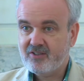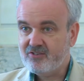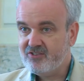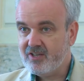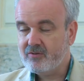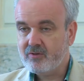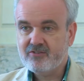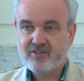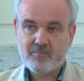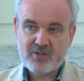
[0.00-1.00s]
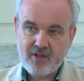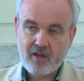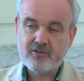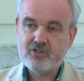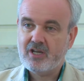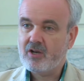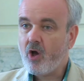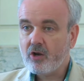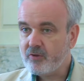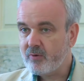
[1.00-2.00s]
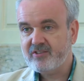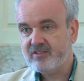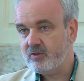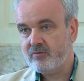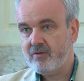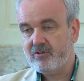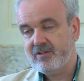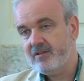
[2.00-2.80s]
and secrets and mythology and all of the rest of it around it.